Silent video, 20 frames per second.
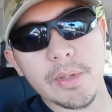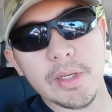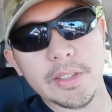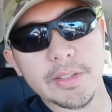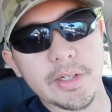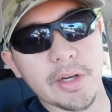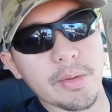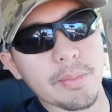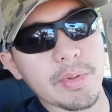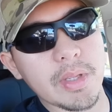for
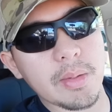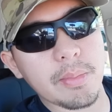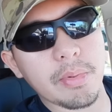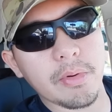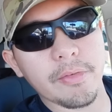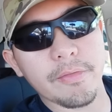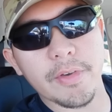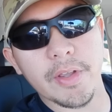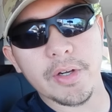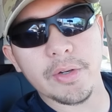the military
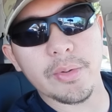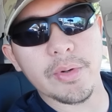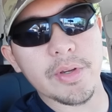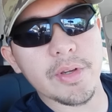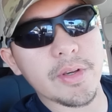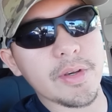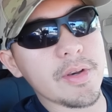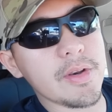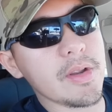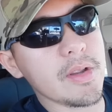people,
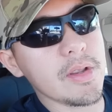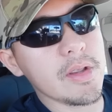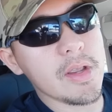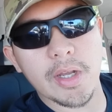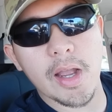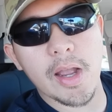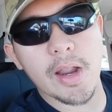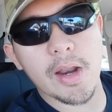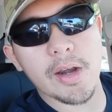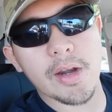veteran,
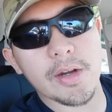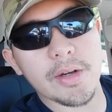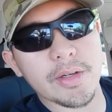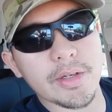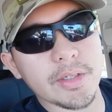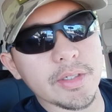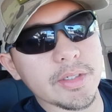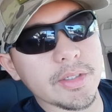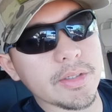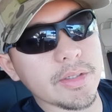
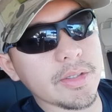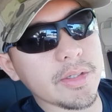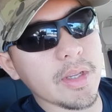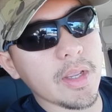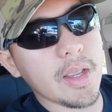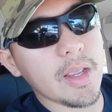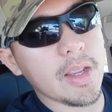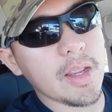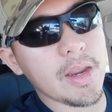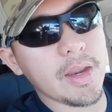
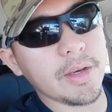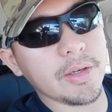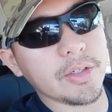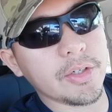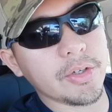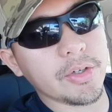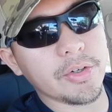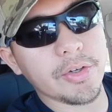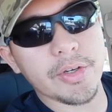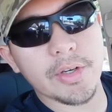retirees,
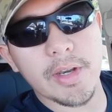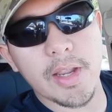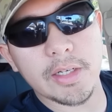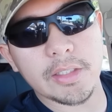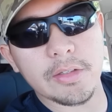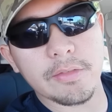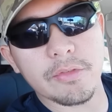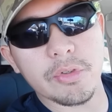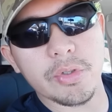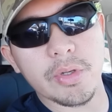and
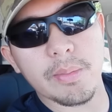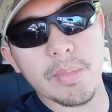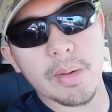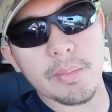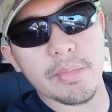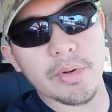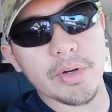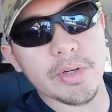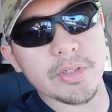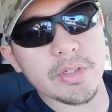current active
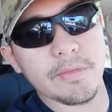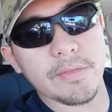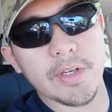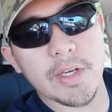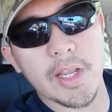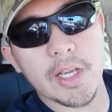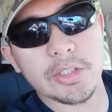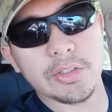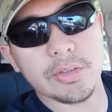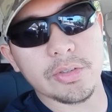duty
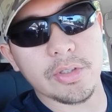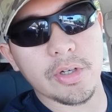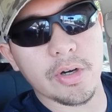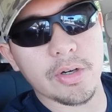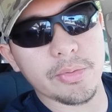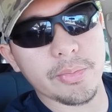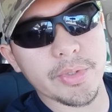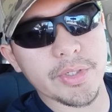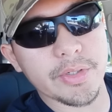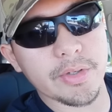members there's even
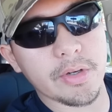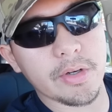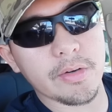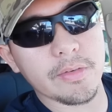National Guard or